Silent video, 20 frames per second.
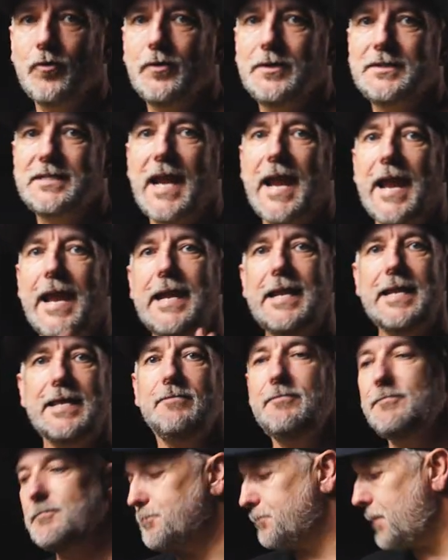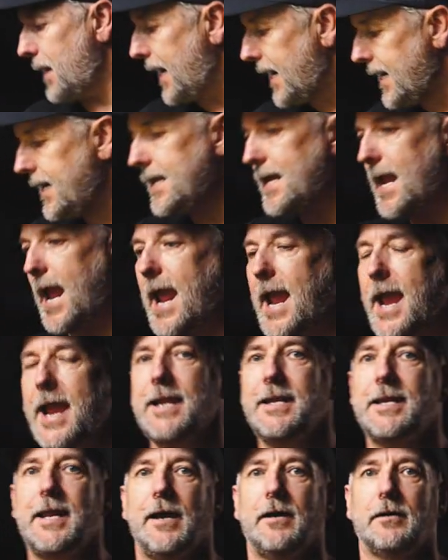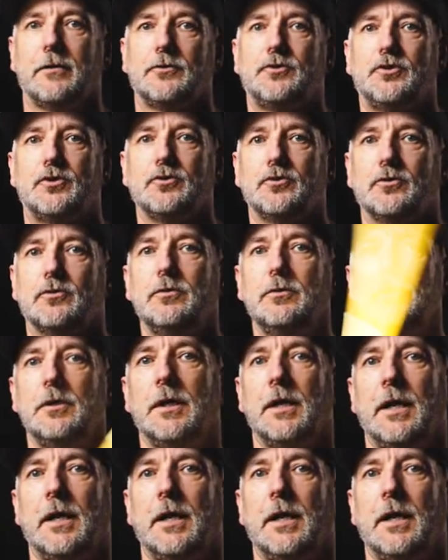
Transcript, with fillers: or it's any, any handheld tool,